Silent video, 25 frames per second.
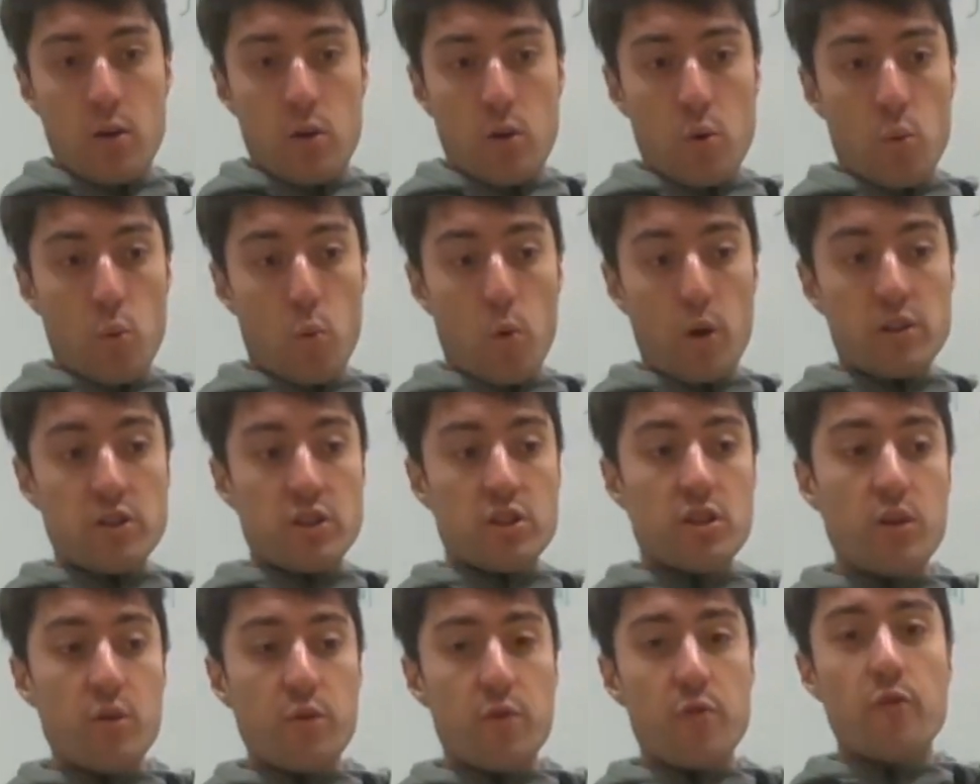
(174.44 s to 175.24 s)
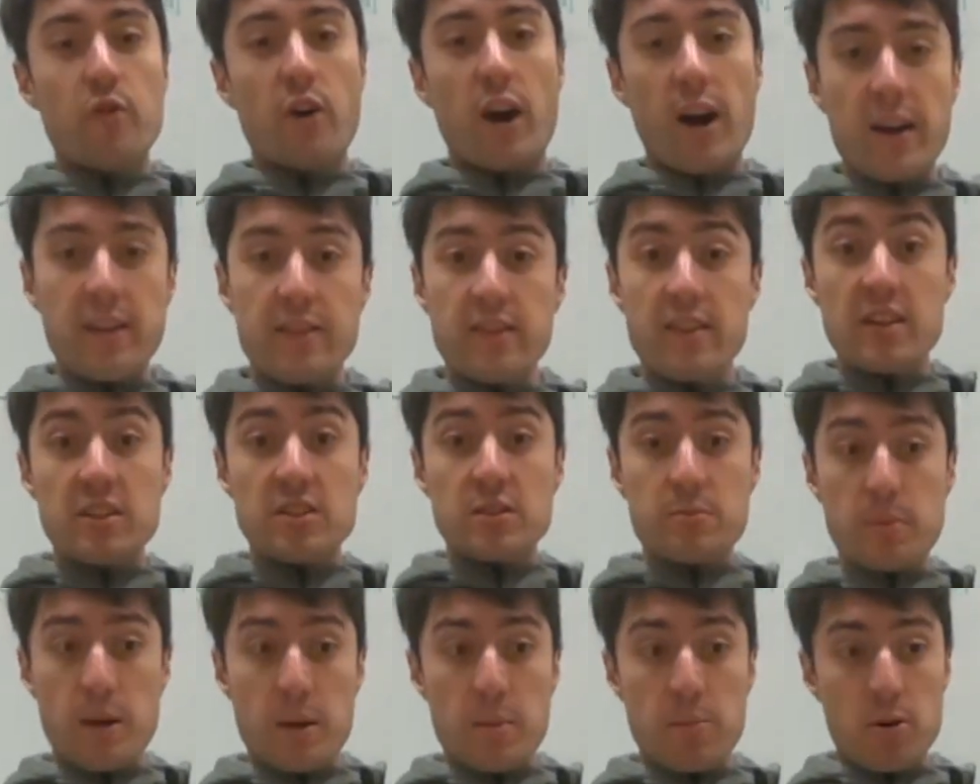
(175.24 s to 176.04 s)
Once you find
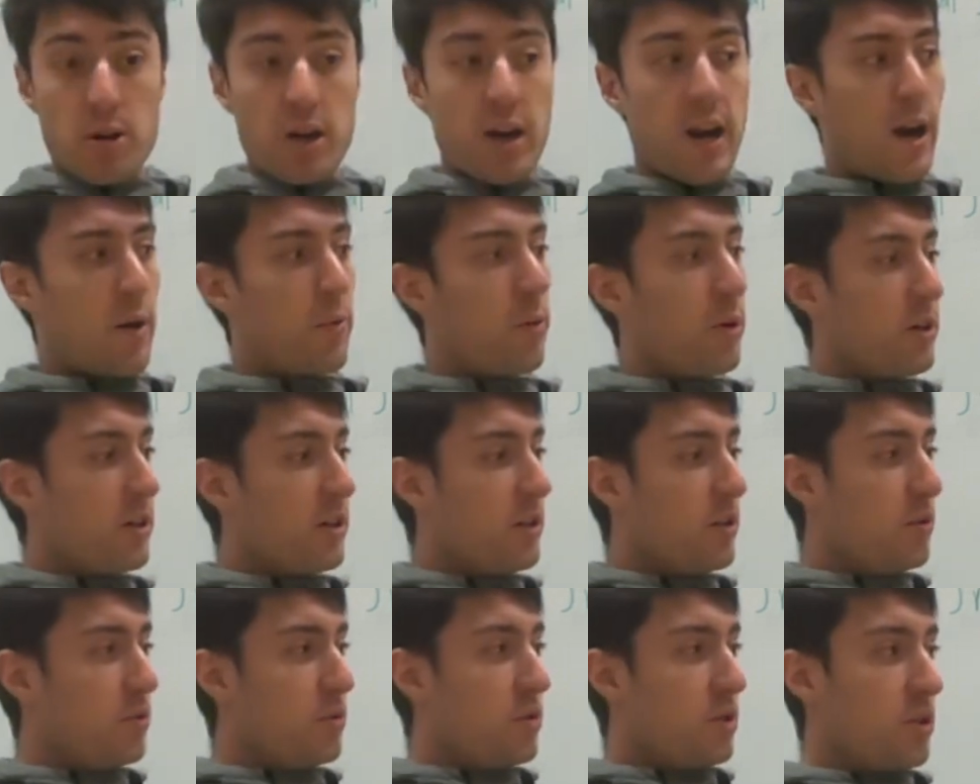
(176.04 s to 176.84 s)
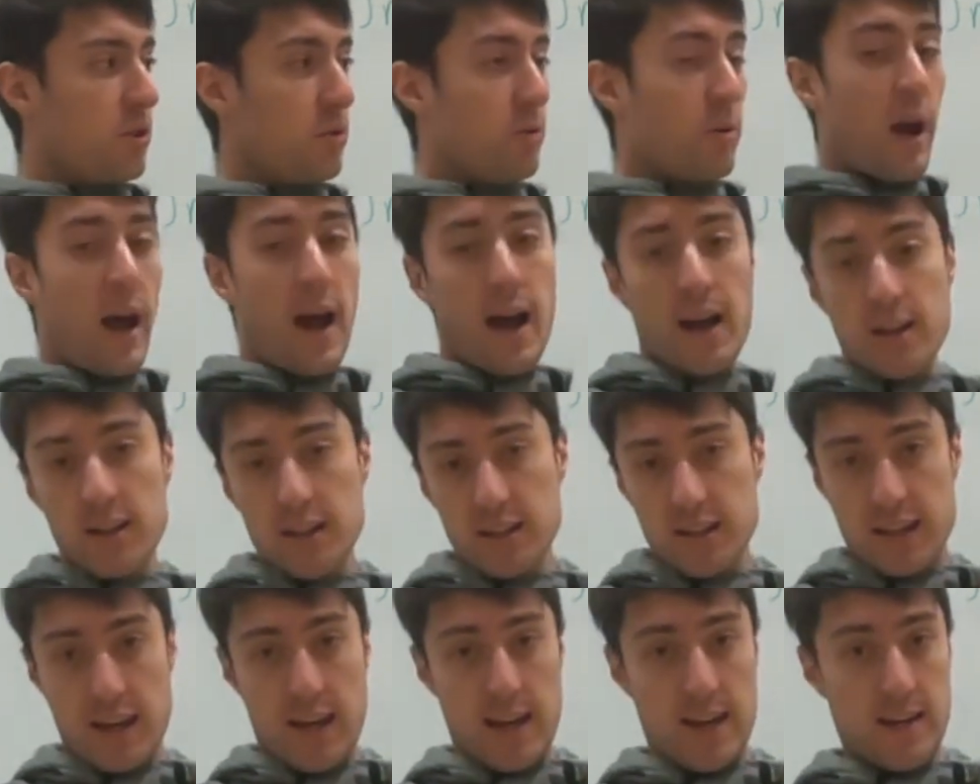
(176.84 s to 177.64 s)
this memory, I want you to
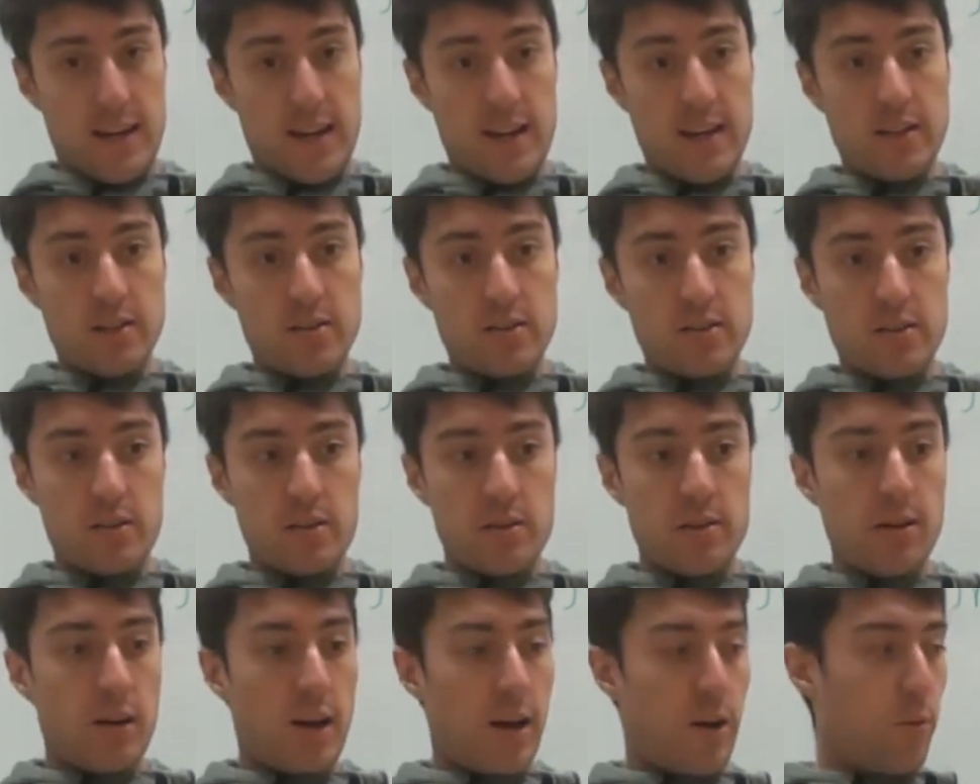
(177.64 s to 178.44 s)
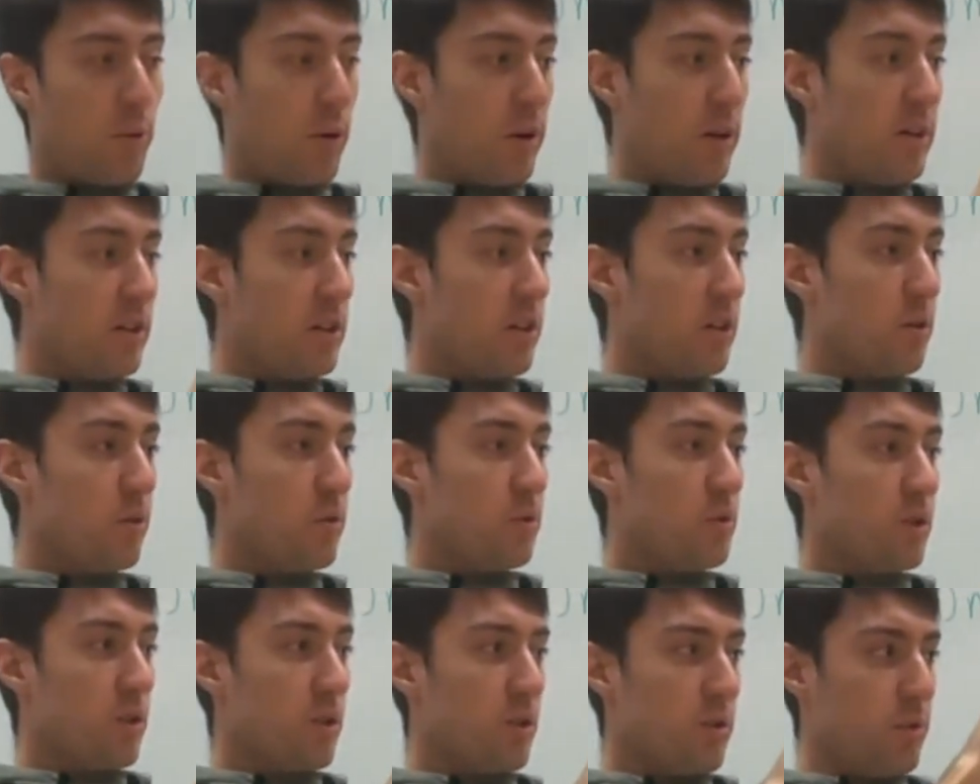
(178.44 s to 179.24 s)
allocate it. I want you
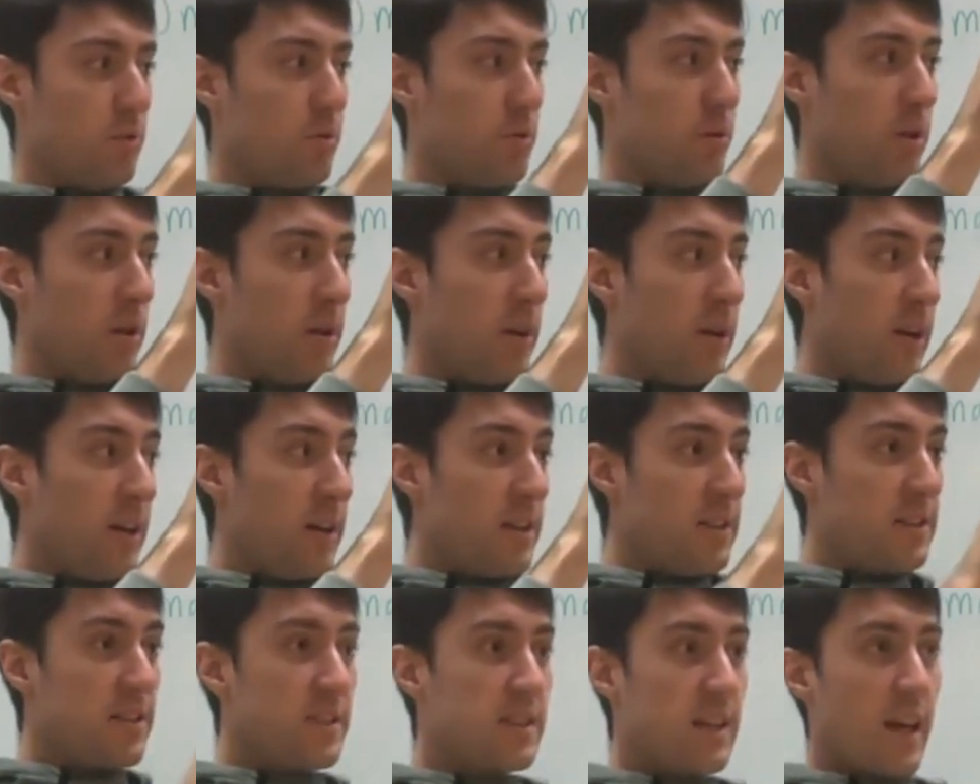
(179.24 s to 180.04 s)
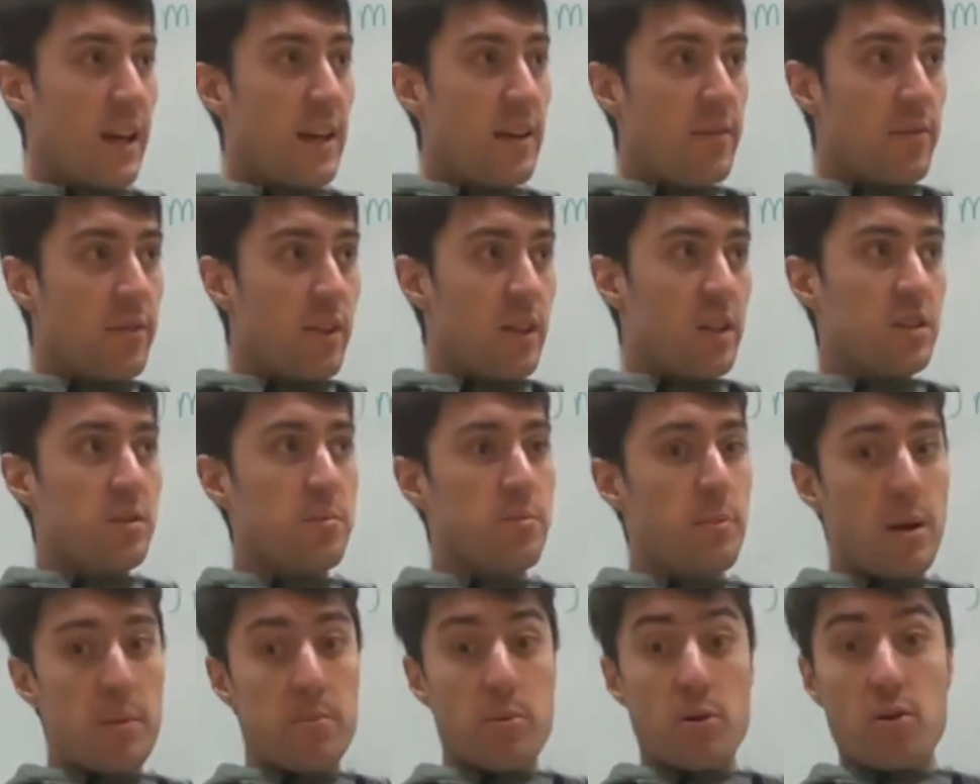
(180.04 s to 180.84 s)
to save this
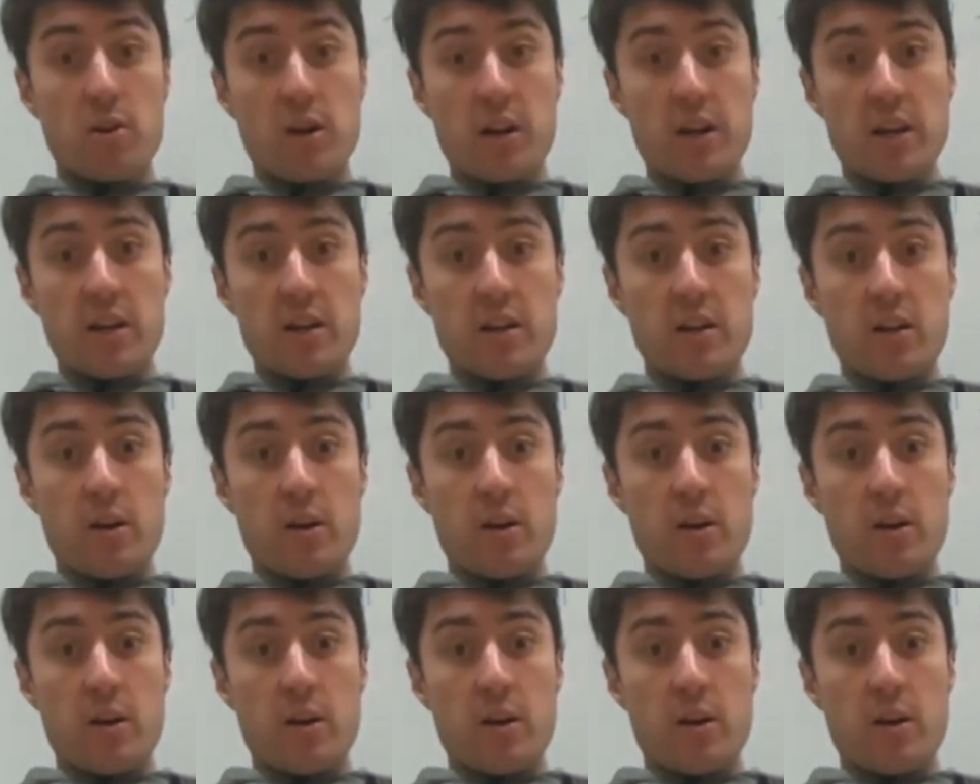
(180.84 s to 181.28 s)
memory